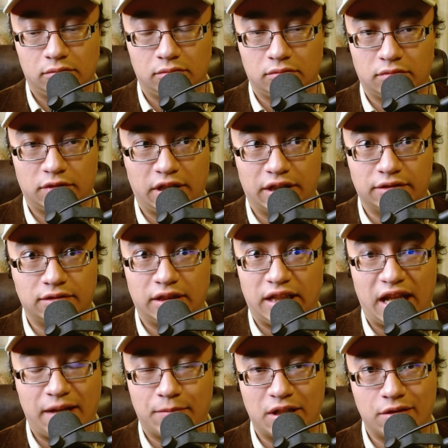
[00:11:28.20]
the the
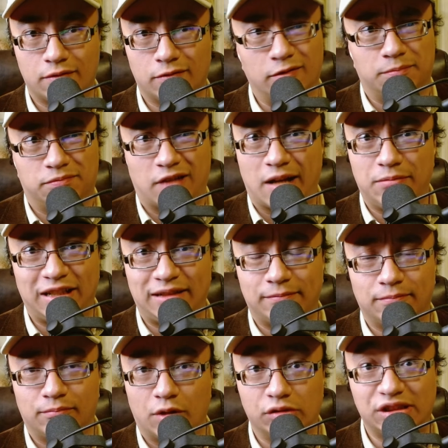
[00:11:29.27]
game engine or probably
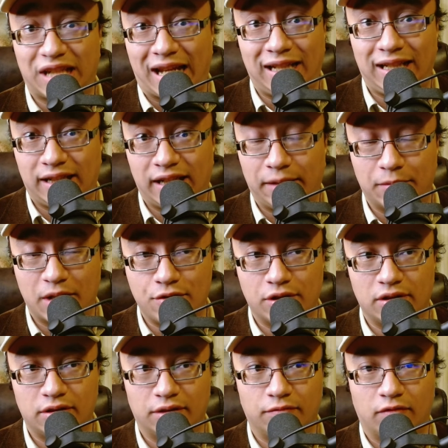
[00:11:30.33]
most any game
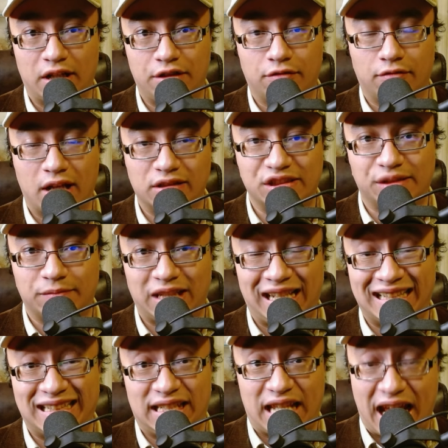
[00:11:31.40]
engine to render out something
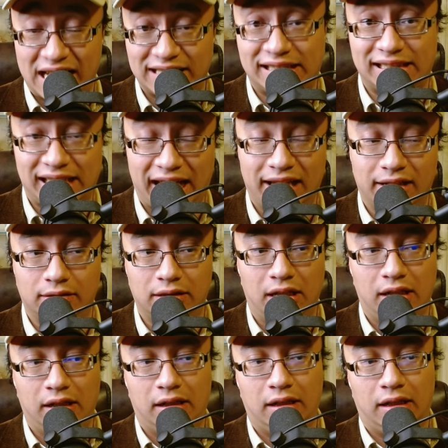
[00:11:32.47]
at that scale.
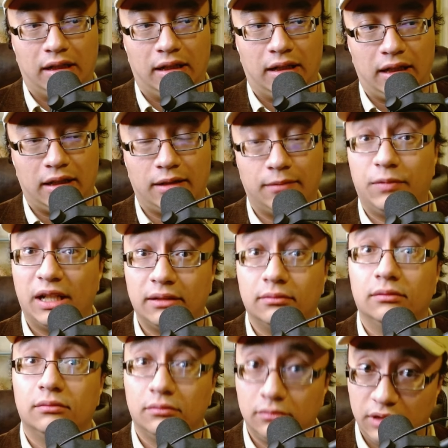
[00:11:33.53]
Uh, but
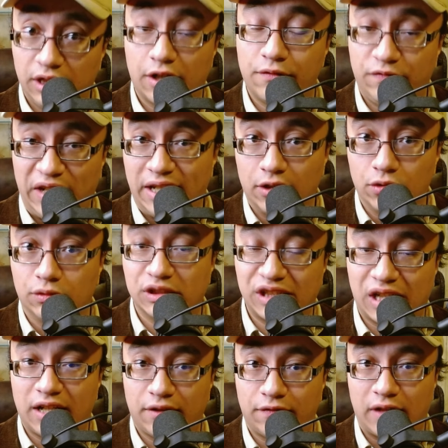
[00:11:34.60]
you know, vehicles
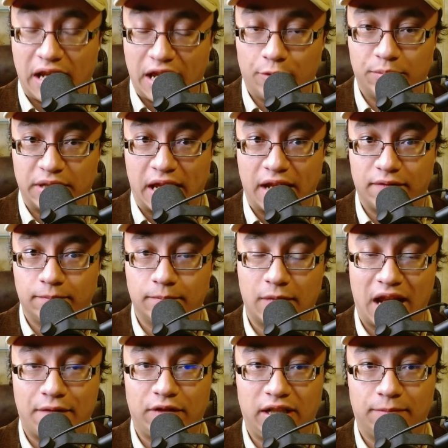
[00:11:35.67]
kind of help that
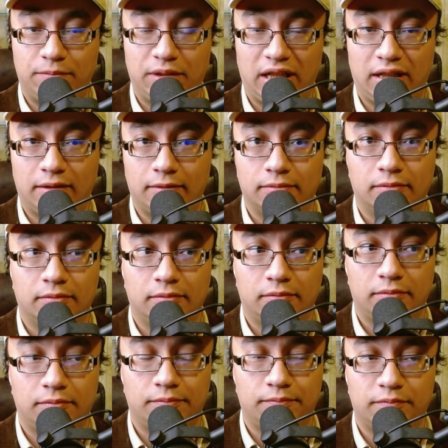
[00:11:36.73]
having it be
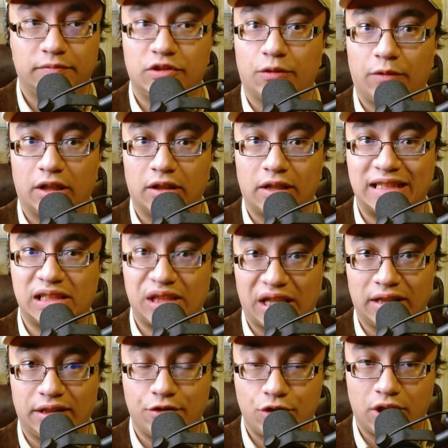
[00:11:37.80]
to where like
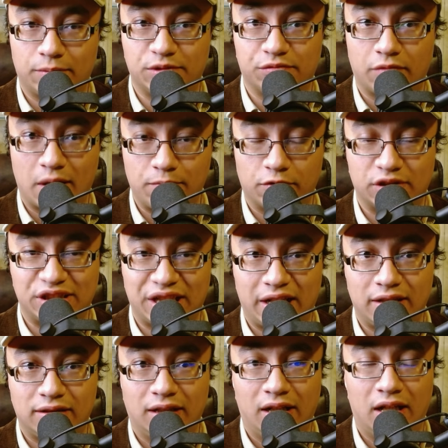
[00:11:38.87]
sailing ships
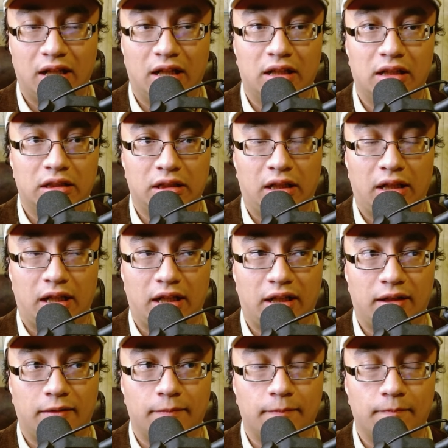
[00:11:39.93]
represent
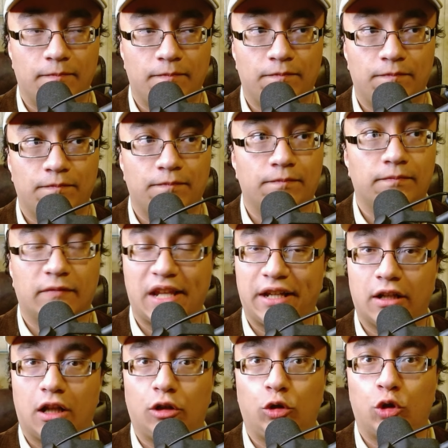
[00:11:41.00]
um like
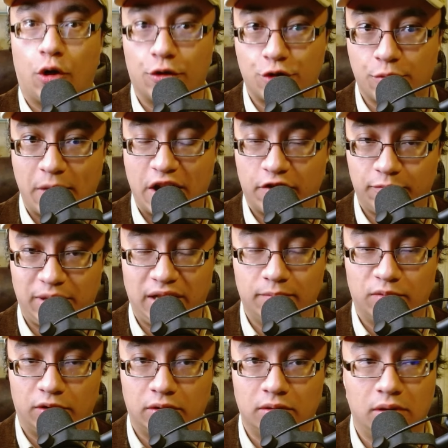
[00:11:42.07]
a large amount of
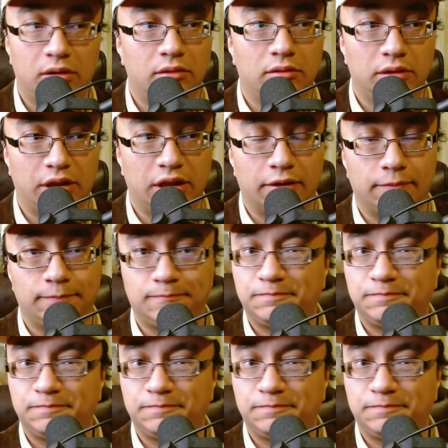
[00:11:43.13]
people, you know,